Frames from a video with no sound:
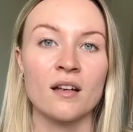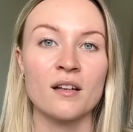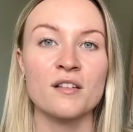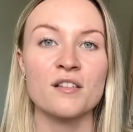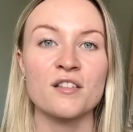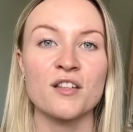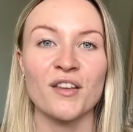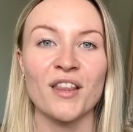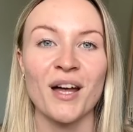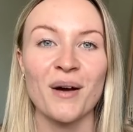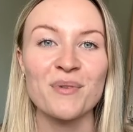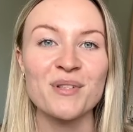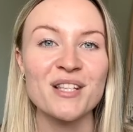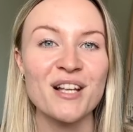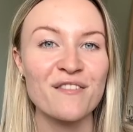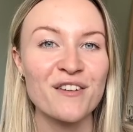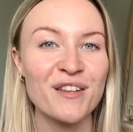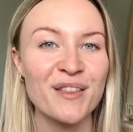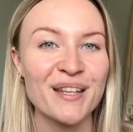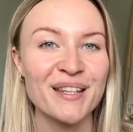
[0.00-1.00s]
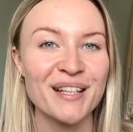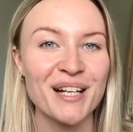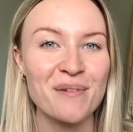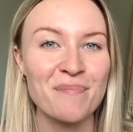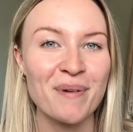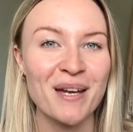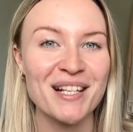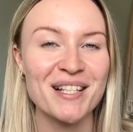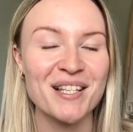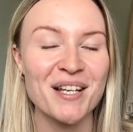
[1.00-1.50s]
So that was everything that I
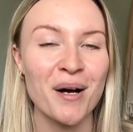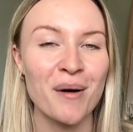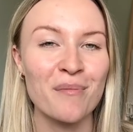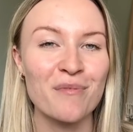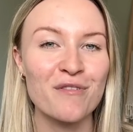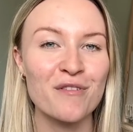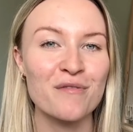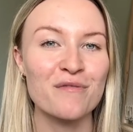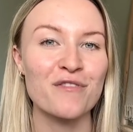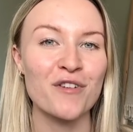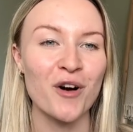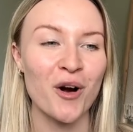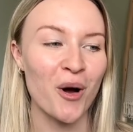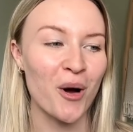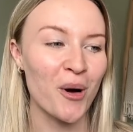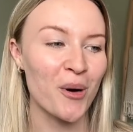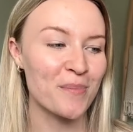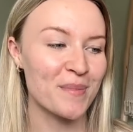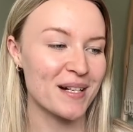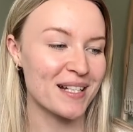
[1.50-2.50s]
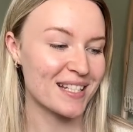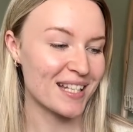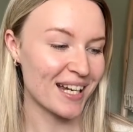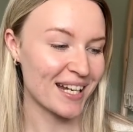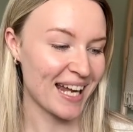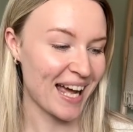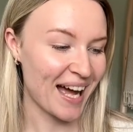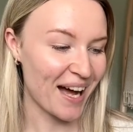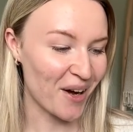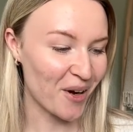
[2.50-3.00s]
picked up from
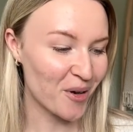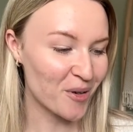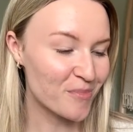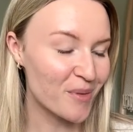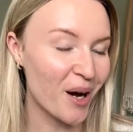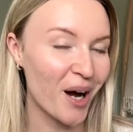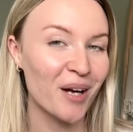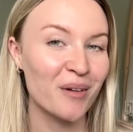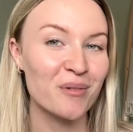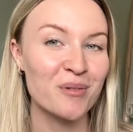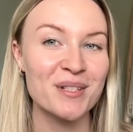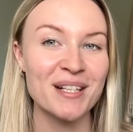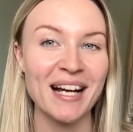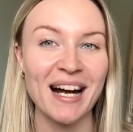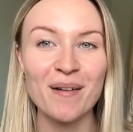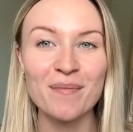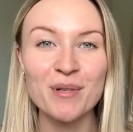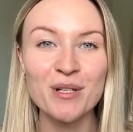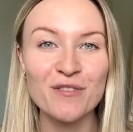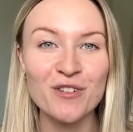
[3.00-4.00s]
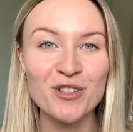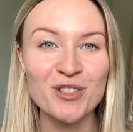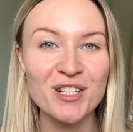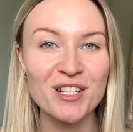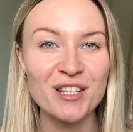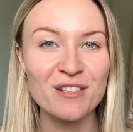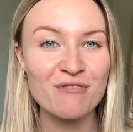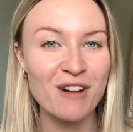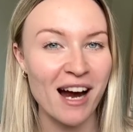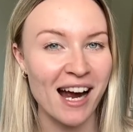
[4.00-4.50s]
Dunelm. I will now move on to
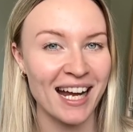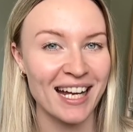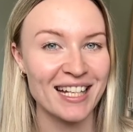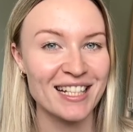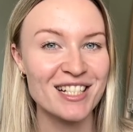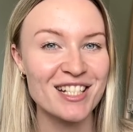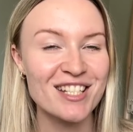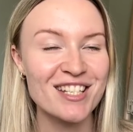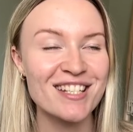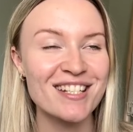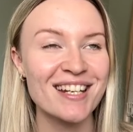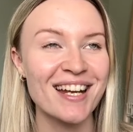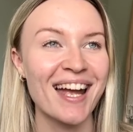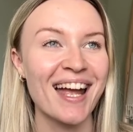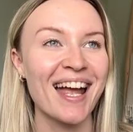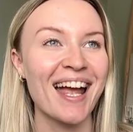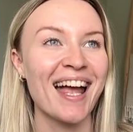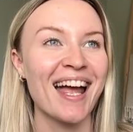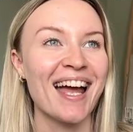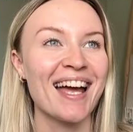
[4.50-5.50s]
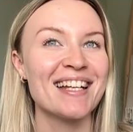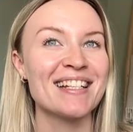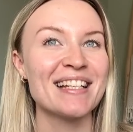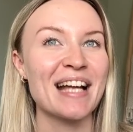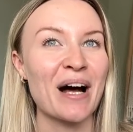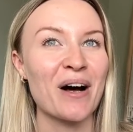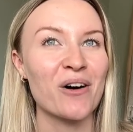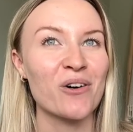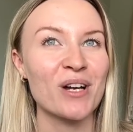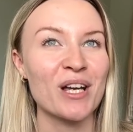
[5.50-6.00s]
the range.
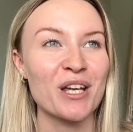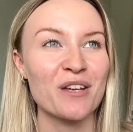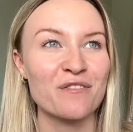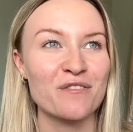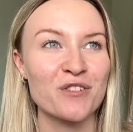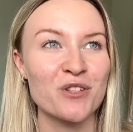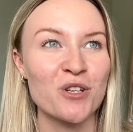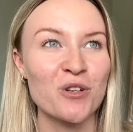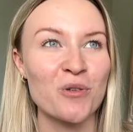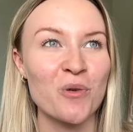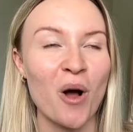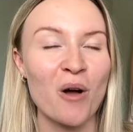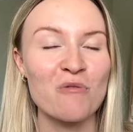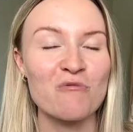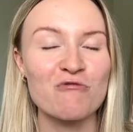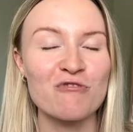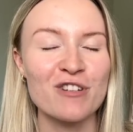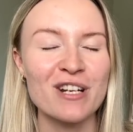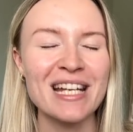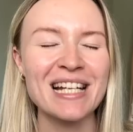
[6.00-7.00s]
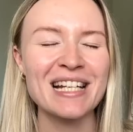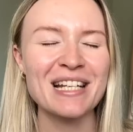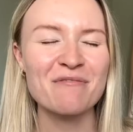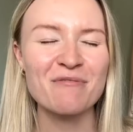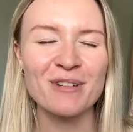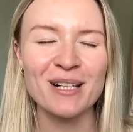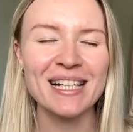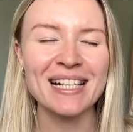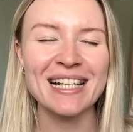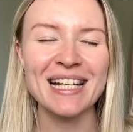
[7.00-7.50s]
Now, if you really,
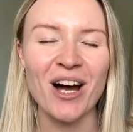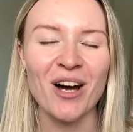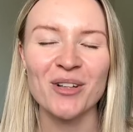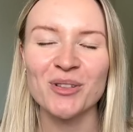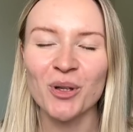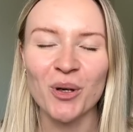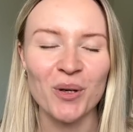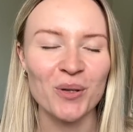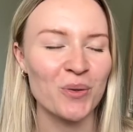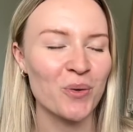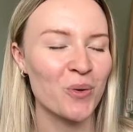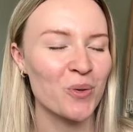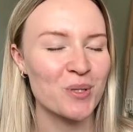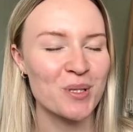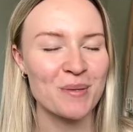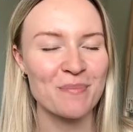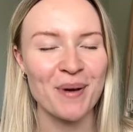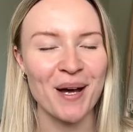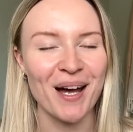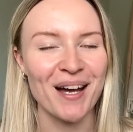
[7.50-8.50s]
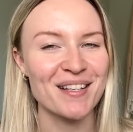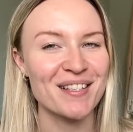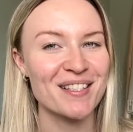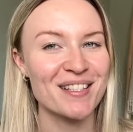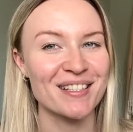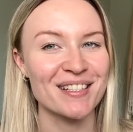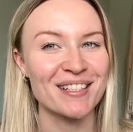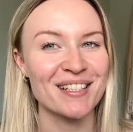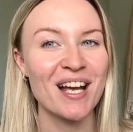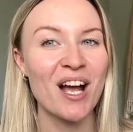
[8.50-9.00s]
really are not an autumn
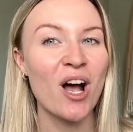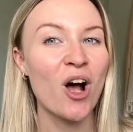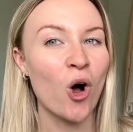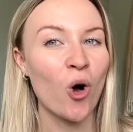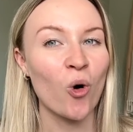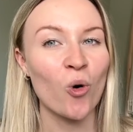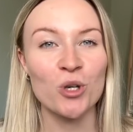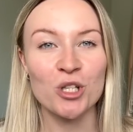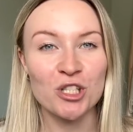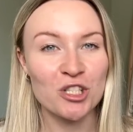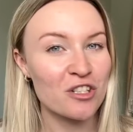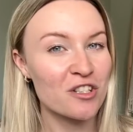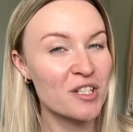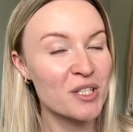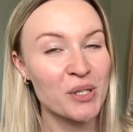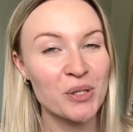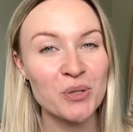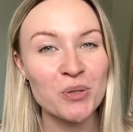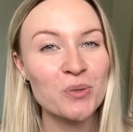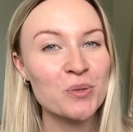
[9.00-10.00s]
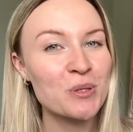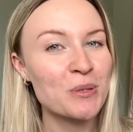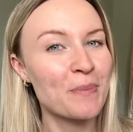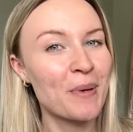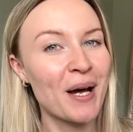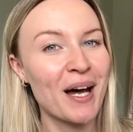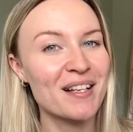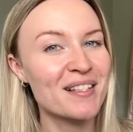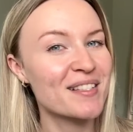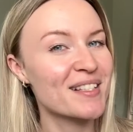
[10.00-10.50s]
person, or you're just not an autumn
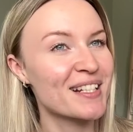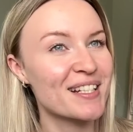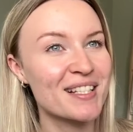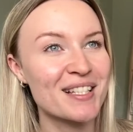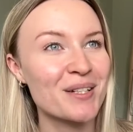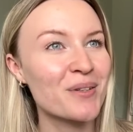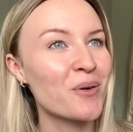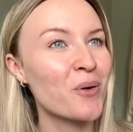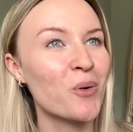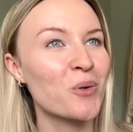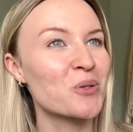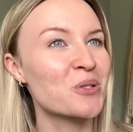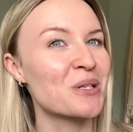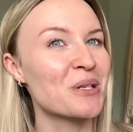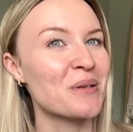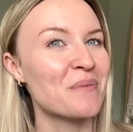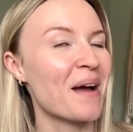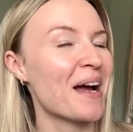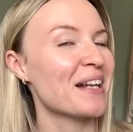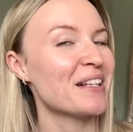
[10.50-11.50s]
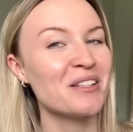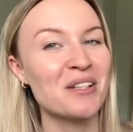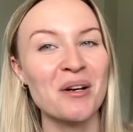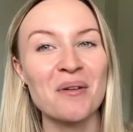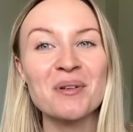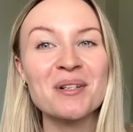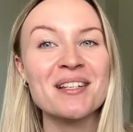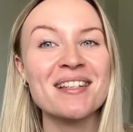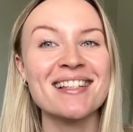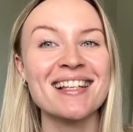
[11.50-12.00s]
person until autumn and you don't
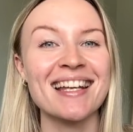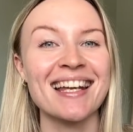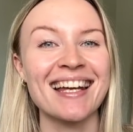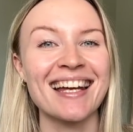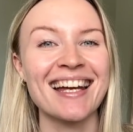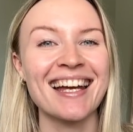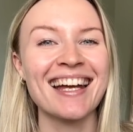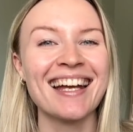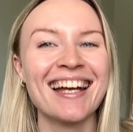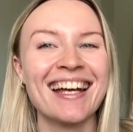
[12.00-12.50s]
want to see it,